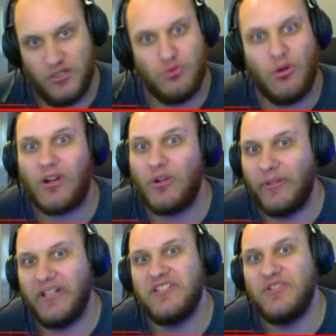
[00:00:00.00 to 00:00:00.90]
you are
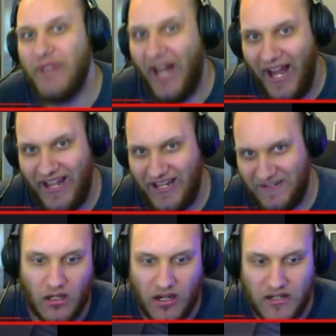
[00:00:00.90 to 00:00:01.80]
going to die.
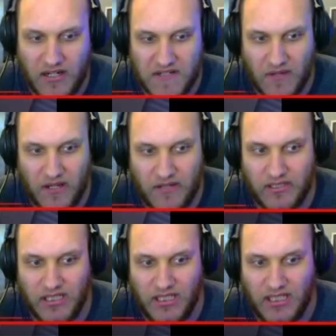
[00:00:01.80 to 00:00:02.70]
All right, next round.
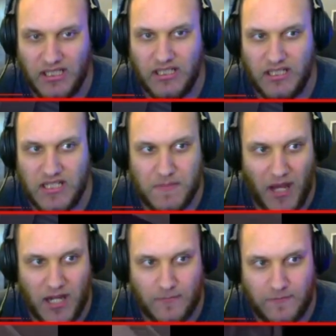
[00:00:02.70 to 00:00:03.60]
He's
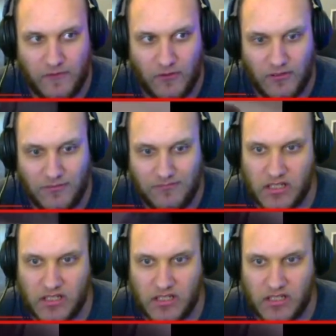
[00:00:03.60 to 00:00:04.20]
bought up full.